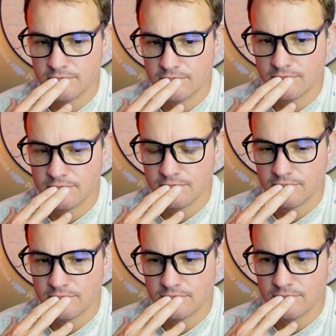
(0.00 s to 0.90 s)

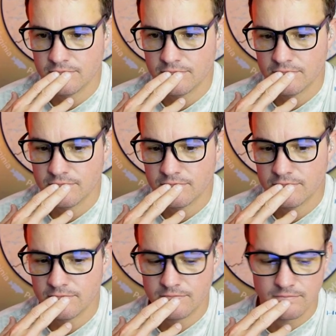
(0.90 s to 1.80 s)

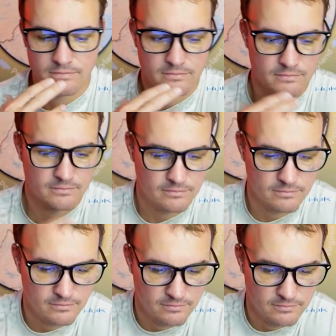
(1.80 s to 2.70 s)

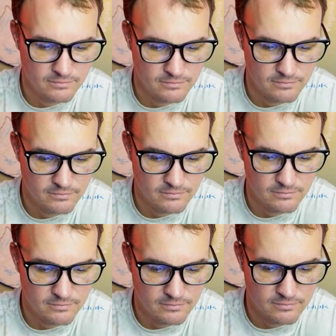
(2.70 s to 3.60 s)

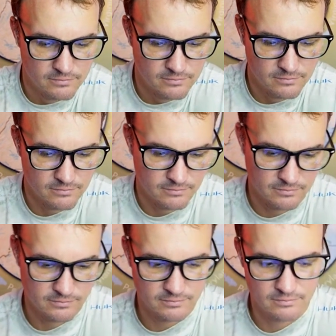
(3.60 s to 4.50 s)

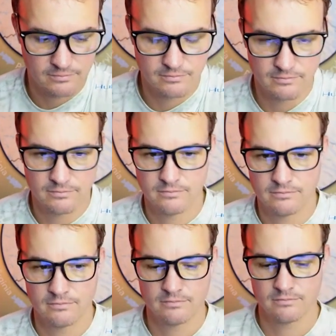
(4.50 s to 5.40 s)

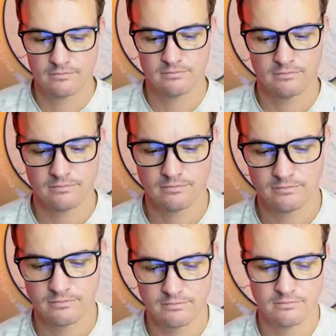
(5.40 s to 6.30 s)

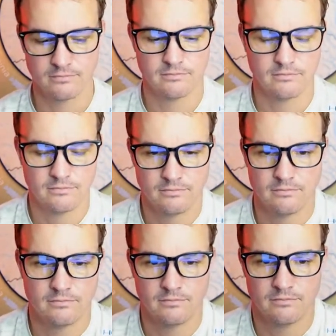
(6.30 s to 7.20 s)

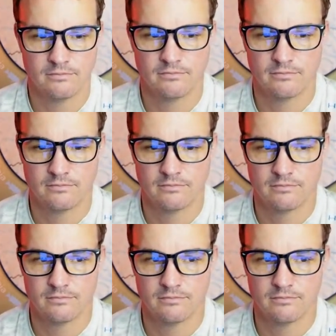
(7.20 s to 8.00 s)
[no speech]